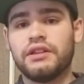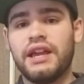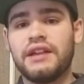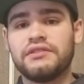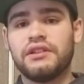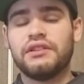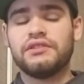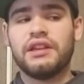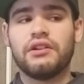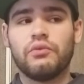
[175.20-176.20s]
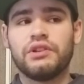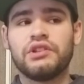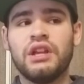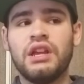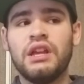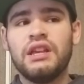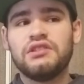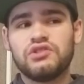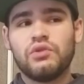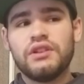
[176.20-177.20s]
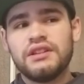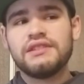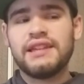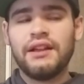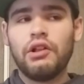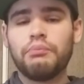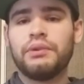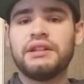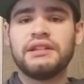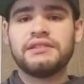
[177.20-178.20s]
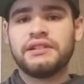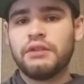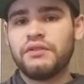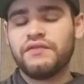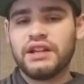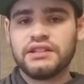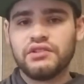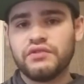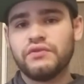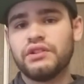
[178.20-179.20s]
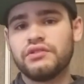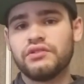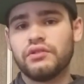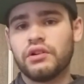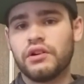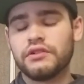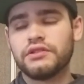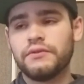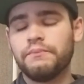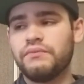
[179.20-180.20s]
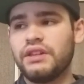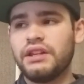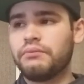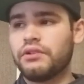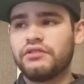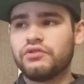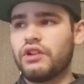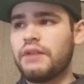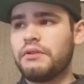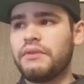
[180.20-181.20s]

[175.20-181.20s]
cast on his ankle, which sort of does help, but it doesn't help the fact that his foot is still hurt. They didn't prescribe